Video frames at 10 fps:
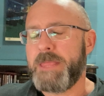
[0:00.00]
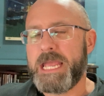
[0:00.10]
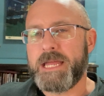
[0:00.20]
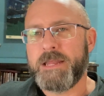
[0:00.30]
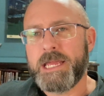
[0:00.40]

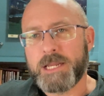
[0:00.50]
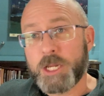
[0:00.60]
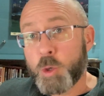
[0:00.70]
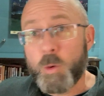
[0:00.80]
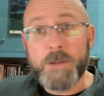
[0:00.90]
and, and
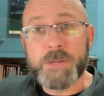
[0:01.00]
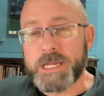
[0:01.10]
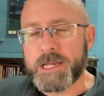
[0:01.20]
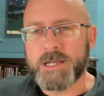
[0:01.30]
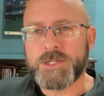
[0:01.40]

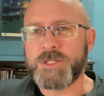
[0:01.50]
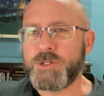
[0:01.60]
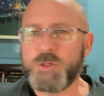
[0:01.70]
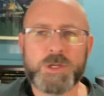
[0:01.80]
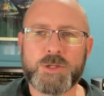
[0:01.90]
equipping us to
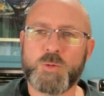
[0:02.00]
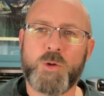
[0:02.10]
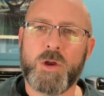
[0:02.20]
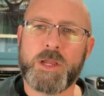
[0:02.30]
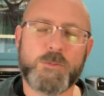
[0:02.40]
do his
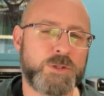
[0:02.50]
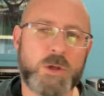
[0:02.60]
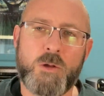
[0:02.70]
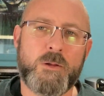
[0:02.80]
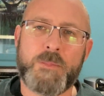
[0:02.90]
work. It was
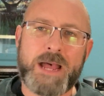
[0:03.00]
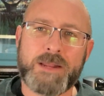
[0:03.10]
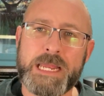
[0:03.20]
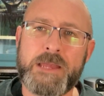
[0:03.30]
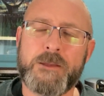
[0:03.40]
all
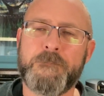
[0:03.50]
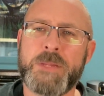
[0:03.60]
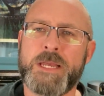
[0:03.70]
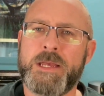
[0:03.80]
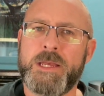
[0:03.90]
about him.
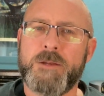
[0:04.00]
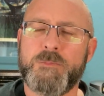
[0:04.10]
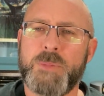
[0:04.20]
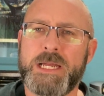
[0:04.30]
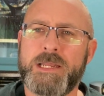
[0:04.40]

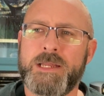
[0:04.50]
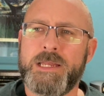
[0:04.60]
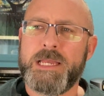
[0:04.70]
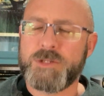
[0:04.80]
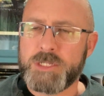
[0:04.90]
But
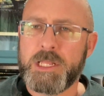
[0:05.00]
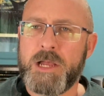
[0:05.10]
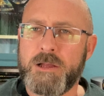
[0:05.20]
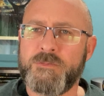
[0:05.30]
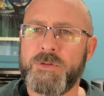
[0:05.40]
his
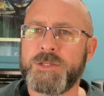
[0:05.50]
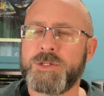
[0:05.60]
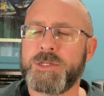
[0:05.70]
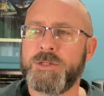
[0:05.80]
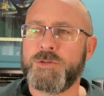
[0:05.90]
love
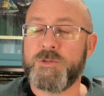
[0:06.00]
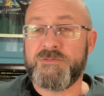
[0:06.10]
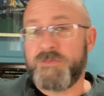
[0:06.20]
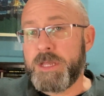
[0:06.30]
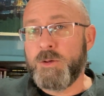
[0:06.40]
is, is
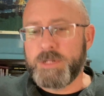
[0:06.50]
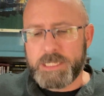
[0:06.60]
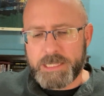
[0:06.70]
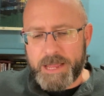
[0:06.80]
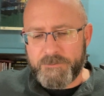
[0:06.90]
revealed
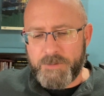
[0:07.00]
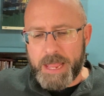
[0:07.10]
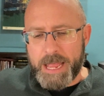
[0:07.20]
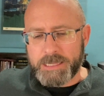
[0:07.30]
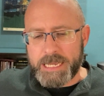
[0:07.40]
in that
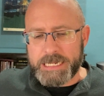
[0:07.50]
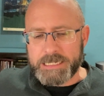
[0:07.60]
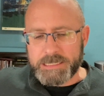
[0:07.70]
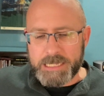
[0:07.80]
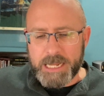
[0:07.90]
fact that he
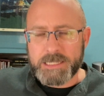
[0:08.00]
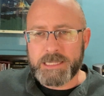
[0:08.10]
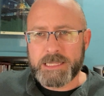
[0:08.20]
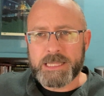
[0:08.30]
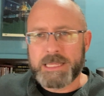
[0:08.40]

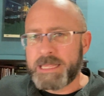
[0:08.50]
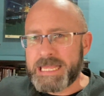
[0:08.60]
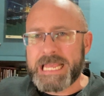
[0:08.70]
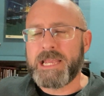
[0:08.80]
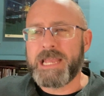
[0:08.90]
doesn't
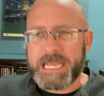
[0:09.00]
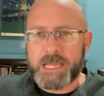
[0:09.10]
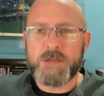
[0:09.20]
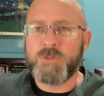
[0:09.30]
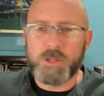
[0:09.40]
think
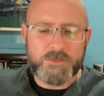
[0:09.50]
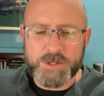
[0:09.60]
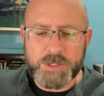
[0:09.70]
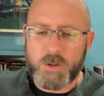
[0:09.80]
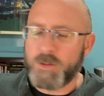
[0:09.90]
evil of
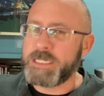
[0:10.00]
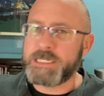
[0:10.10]
us all the